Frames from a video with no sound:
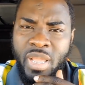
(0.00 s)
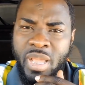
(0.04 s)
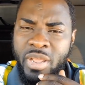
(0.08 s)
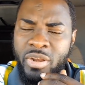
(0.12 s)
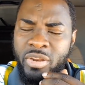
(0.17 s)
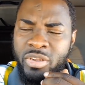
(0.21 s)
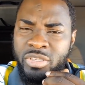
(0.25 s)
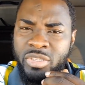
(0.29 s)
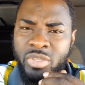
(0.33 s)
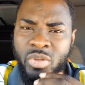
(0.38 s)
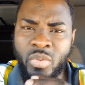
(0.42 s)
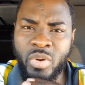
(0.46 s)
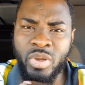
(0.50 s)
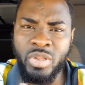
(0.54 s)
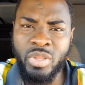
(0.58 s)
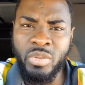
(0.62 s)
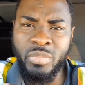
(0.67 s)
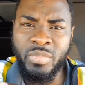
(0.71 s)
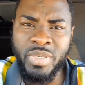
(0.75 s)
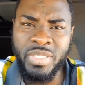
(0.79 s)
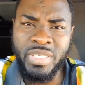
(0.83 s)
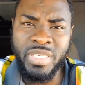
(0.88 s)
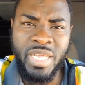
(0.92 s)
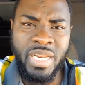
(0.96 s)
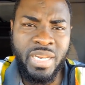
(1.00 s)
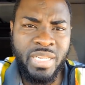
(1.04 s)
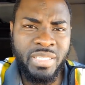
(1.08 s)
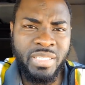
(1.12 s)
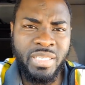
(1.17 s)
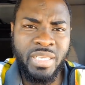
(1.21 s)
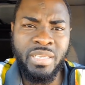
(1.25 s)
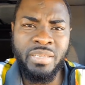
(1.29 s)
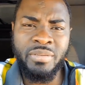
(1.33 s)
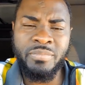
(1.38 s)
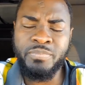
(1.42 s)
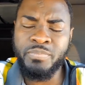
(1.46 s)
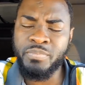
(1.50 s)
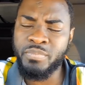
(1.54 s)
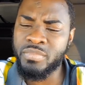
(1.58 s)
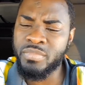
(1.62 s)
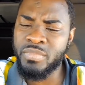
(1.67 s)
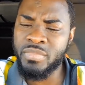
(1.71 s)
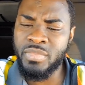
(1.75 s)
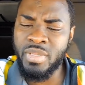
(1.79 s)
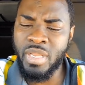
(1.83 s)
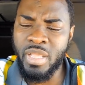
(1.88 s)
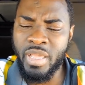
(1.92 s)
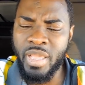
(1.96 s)
I just don't want to miss anything.
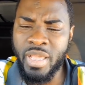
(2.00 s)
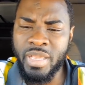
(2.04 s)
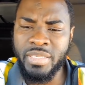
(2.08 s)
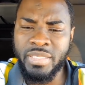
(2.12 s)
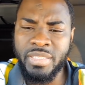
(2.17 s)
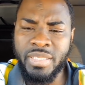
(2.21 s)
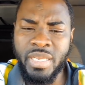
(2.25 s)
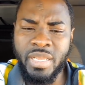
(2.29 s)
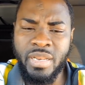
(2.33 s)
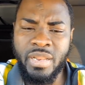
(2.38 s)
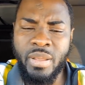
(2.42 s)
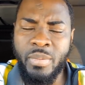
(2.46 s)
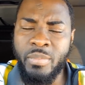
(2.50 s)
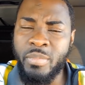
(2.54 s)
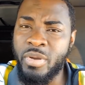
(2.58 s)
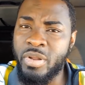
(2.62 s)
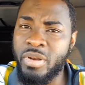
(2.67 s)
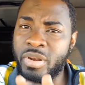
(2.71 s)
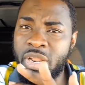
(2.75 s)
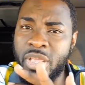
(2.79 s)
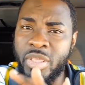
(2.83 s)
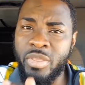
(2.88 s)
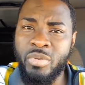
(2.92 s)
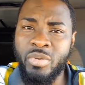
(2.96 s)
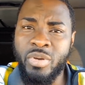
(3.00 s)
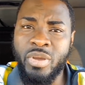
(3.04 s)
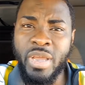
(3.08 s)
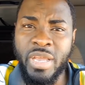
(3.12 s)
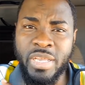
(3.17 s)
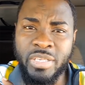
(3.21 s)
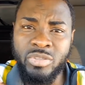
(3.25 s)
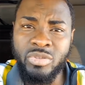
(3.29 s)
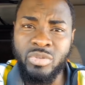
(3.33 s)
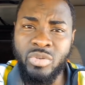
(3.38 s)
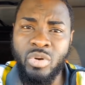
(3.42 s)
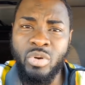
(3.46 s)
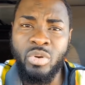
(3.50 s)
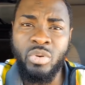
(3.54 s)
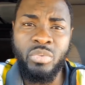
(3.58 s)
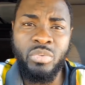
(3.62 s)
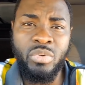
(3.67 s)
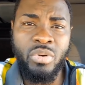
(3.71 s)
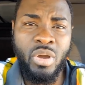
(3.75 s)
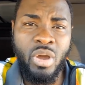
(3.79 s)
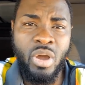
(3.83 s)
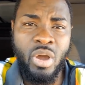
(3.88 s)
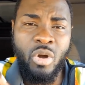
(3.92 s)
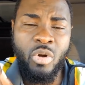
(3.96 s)
Like I said, I'm going to let you guys
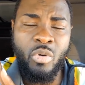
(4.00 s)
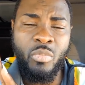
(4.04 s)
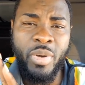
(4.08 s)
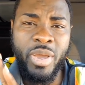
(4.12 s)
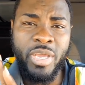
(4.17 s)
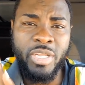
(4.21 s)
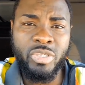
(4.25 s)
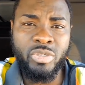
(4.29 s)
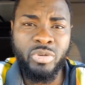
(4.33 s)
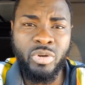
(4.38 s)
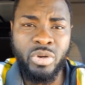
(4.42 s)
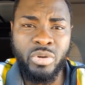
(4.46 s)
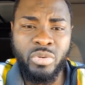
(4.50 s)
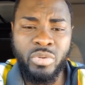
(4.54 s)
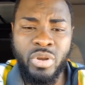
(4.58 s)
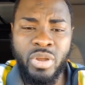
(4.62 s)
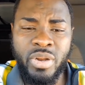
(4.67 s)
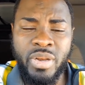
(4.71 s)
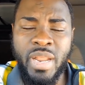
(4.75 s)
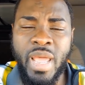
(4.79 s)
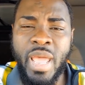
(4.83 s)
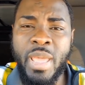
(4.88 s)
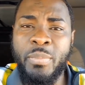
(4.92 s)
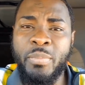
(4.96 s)
know how my truck run.